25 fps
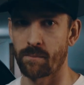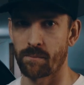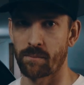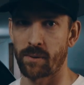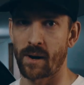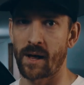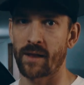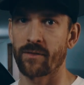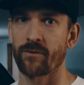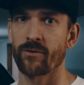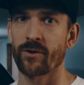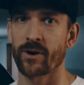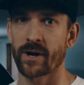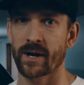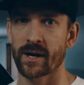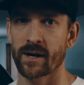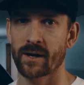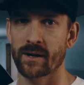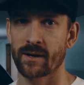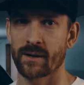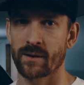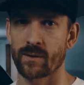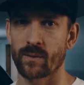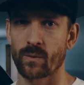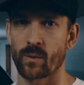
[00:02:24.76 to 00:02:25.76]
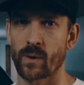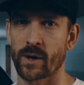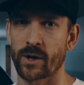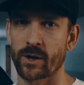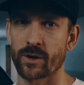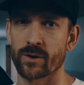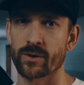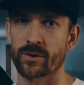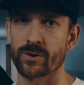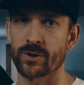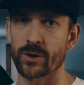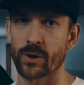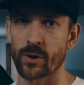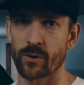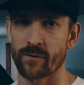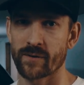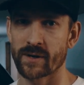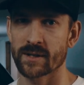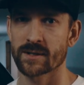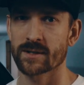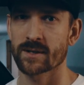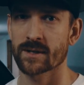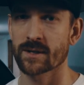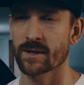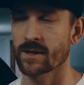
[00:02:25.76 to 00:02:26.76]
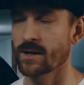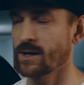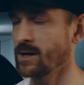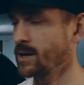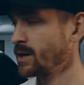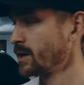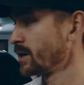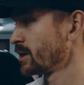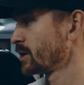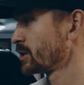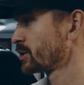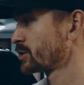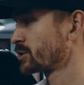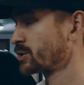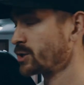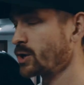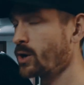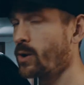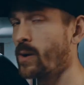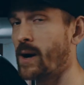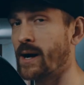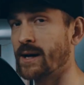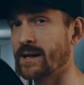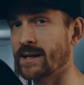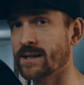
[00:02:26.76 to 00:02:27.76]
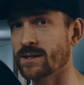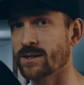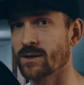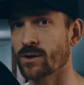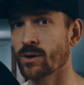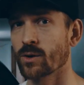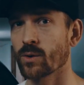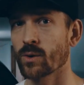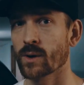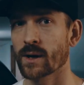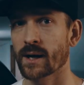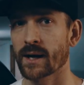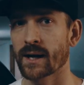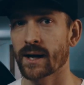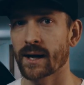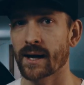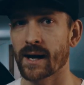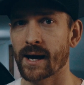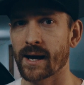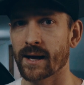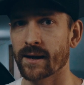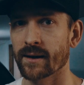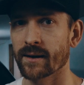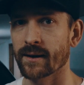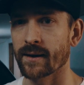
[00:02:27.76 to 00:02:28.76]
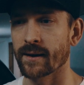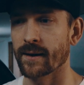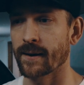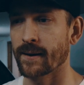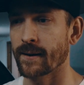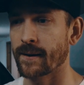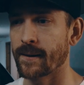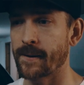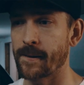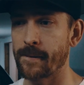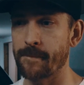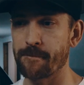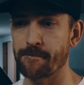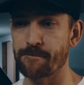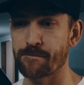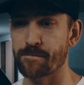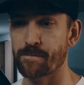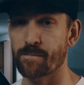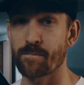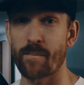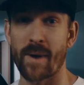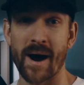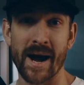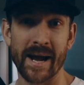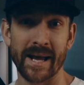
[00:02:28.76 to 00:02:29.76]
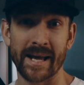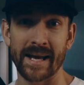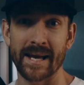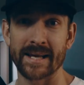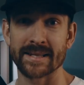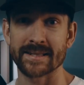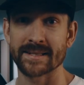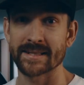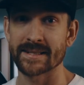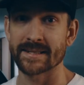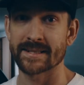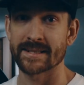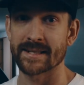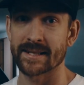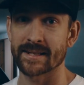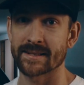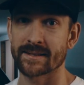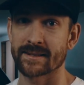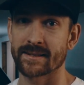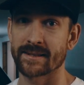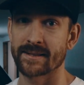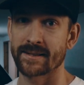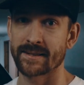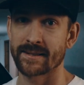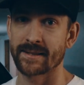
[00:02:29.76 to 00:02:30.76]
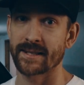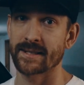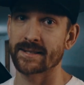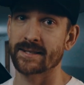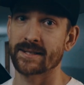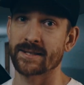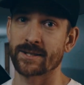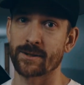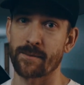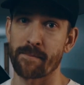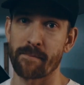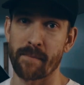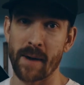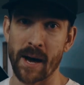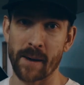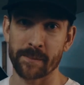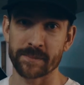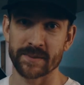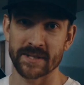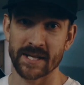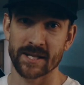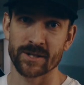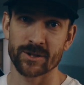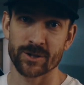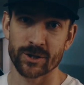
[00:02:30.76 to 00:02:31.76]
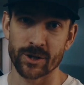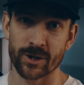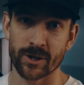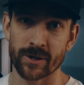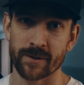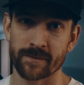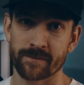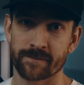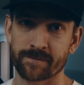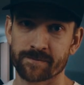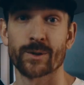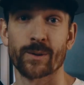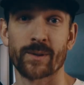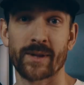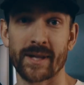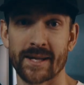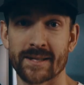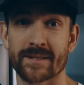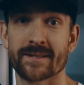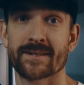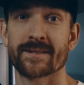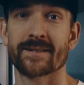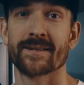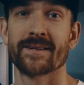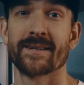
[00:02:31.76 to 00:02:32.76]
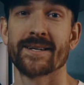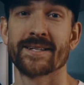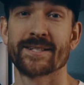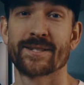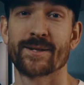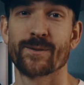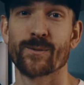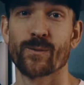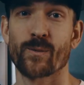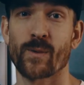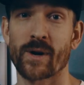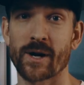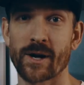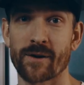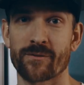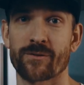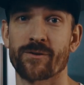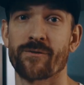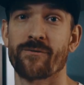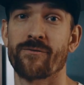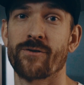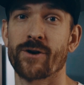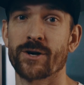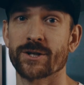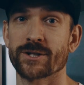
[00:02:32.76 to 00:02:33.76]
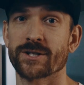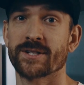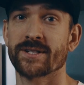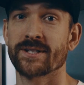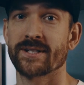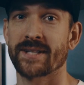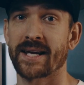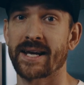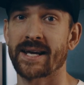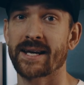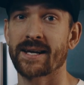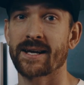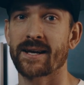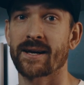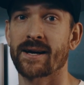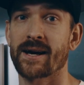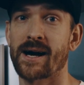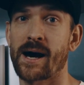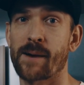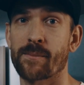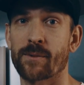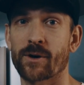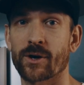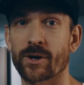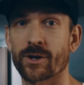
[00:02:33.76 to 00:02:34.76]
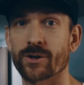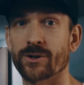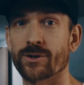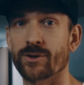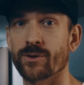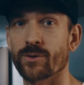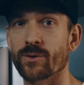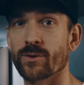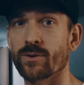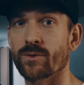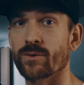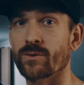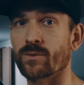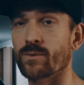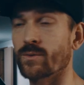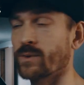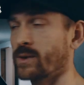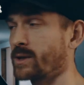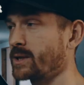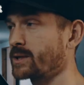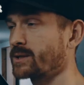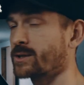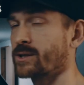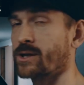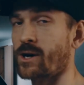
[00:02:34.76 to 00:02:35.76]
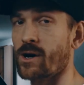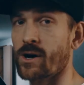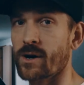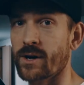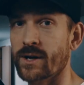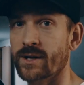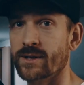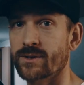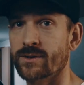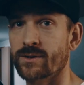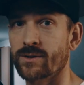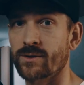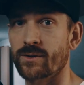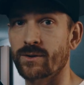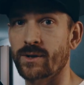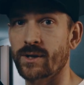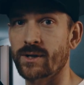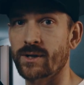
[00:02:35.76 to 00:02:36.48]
blubbering when you drove it. So I did some googling, and my guess is that this is the map sensor. So this is one of the first thing I'm gonna do with this car, is to